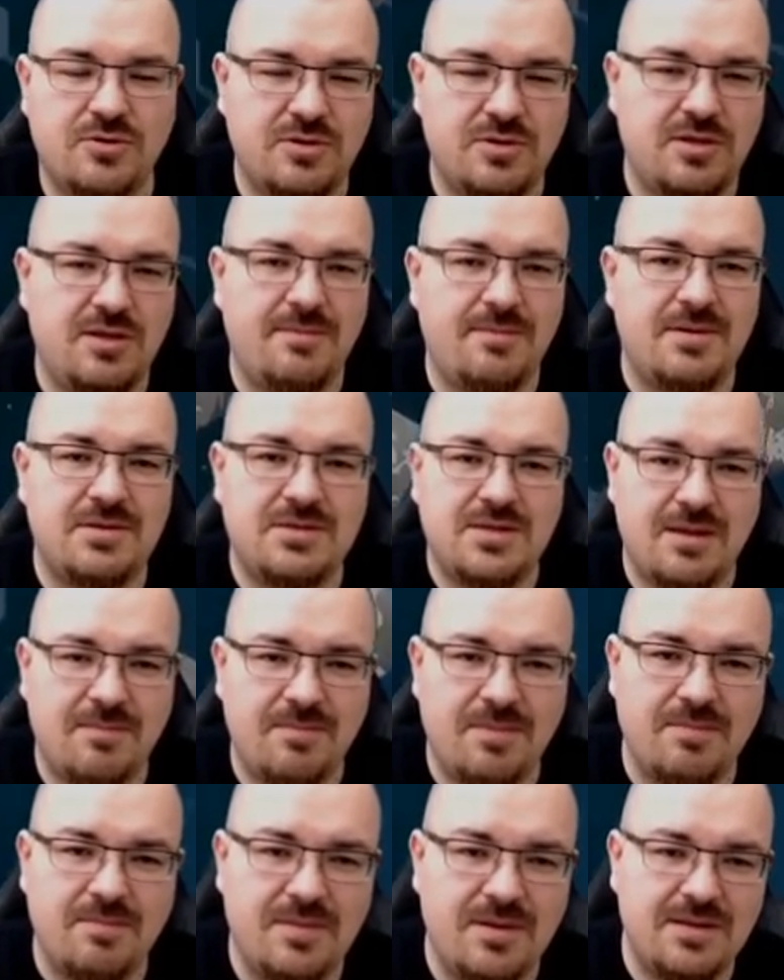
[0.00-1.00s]
the damage
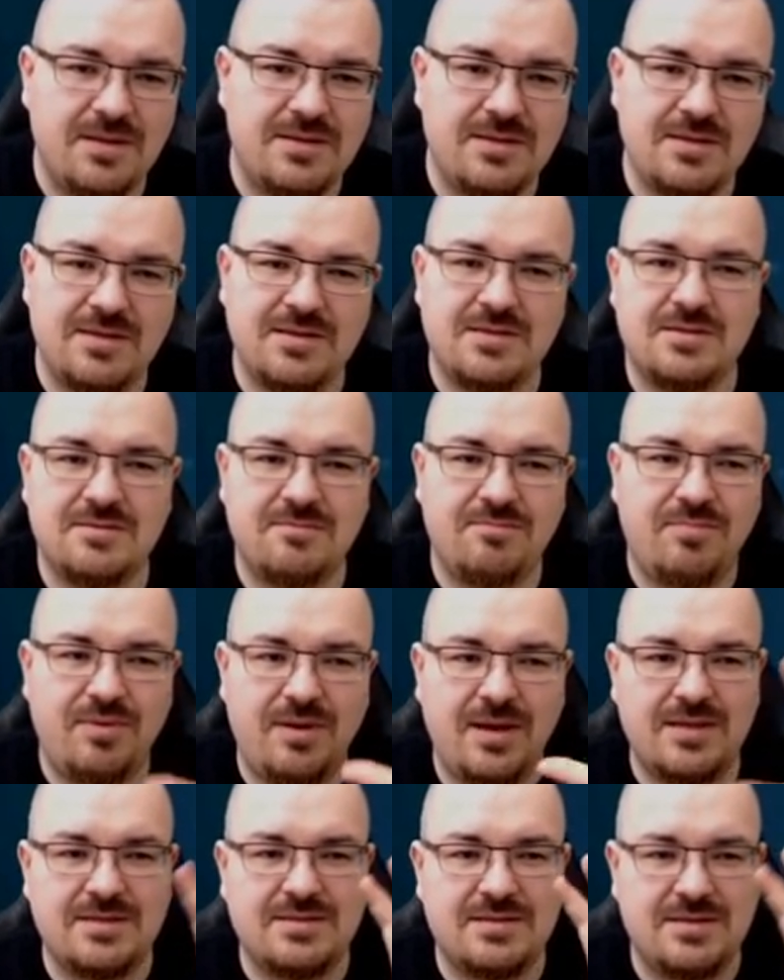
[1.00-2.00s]
capabilities
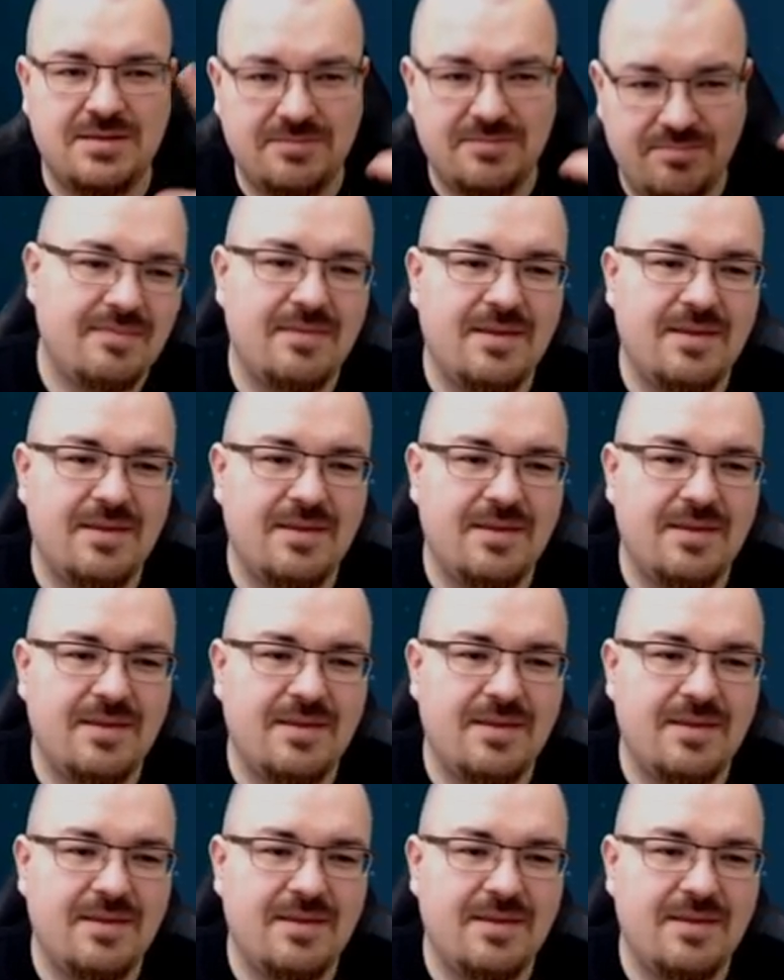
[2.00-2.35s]
plus the